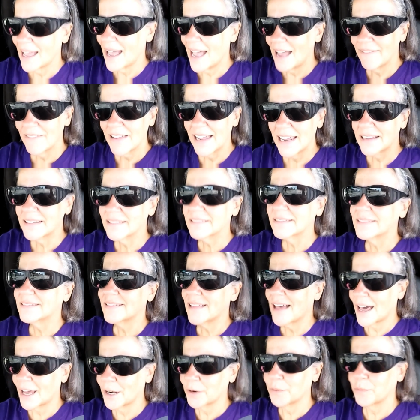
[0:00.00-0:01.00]
I've got a
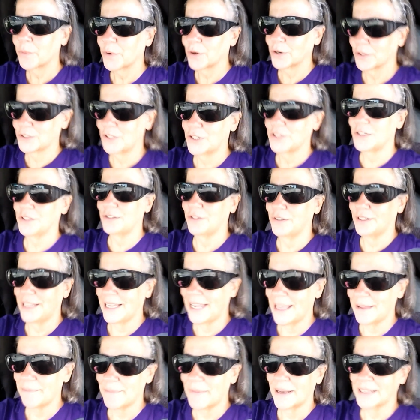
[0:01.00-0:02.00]
lot of work to do to
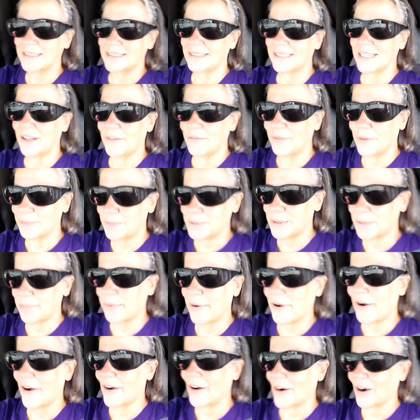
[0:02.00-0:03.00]
get myself up to
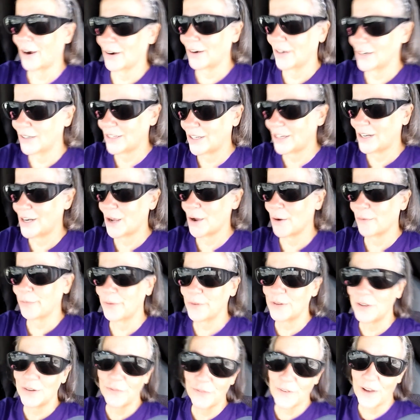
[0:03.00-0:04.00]
par. You know,
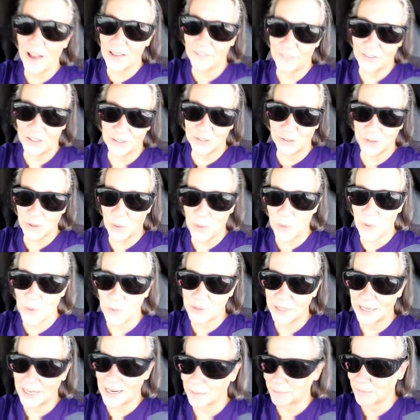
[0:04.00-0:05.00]
55 years
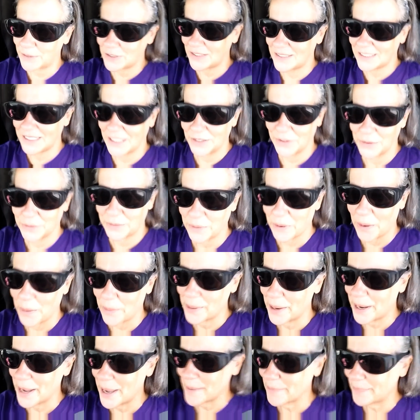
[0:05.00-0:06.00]
old and I'm still
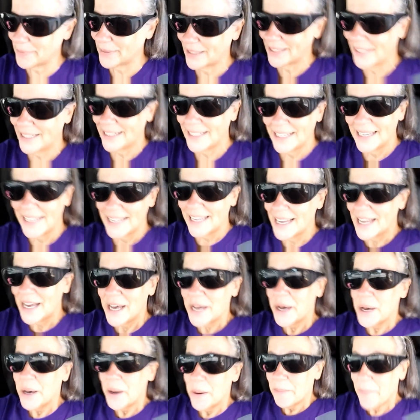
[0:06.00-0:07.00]
growing up.
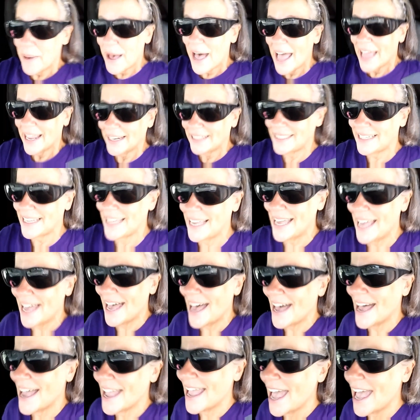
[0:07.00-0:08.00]
But
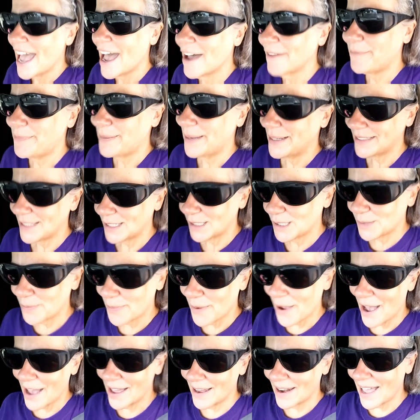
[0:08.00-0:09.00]
I have picked a
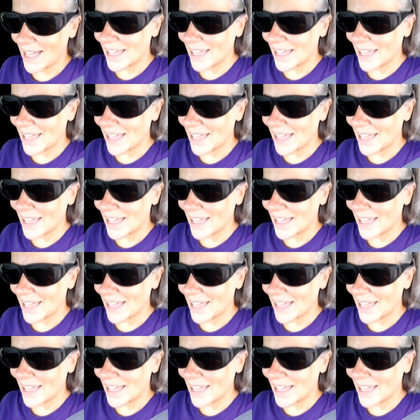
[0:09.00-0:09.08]
spot.